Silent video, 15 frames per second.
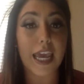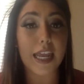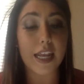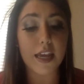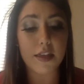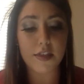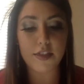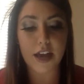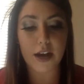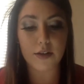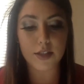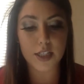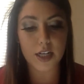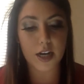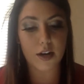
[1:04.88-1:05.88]

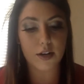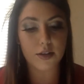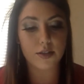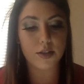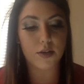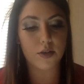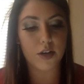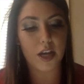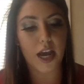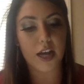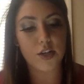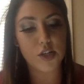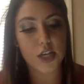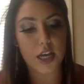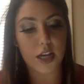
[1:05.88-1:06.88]
80,000 Arizona
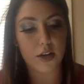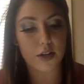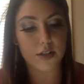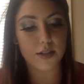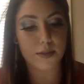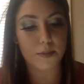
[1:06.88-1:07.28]
educators